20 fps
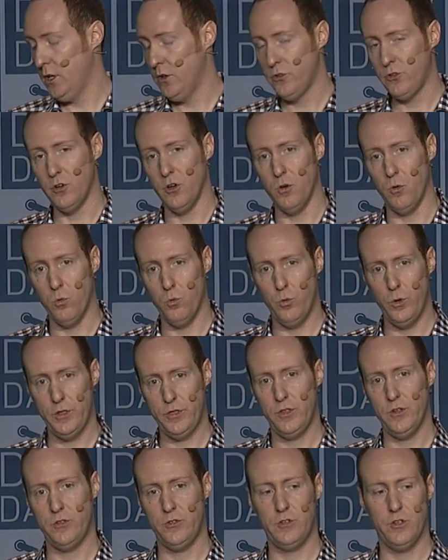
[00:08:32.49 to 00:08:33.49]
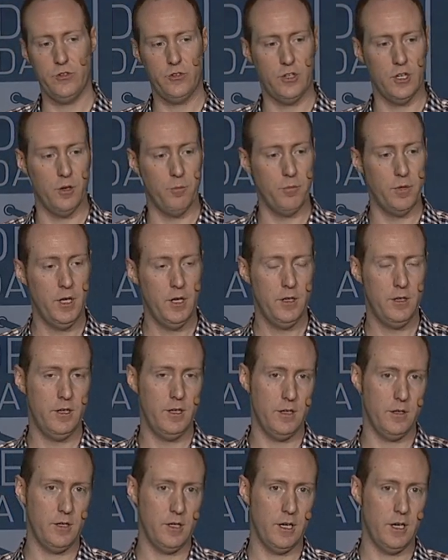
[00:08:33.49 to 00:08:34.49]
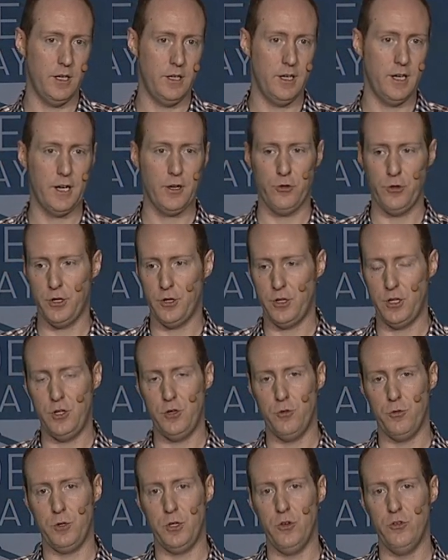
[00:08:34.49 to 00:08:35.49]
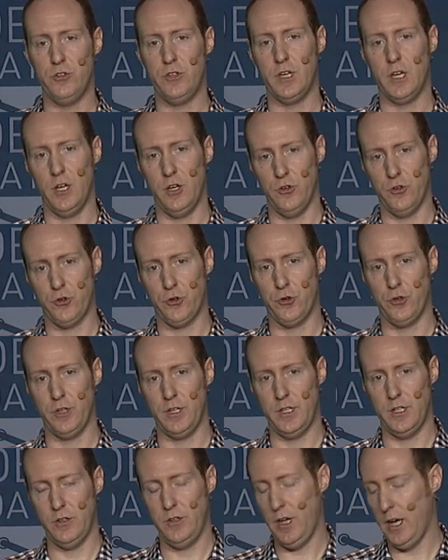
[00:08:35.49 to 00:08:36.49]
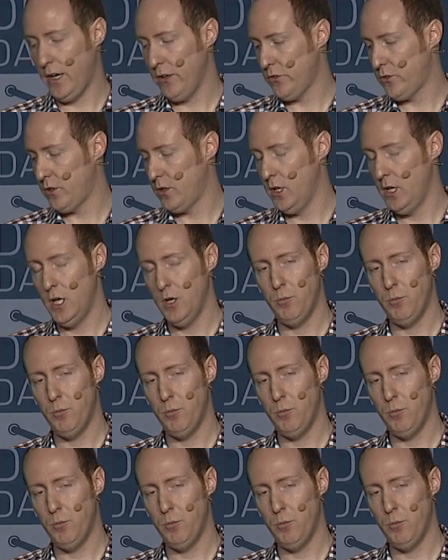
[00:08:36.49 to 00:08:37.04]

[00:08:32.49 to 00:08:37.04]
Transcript: So with this system, not only are you using it internally to test,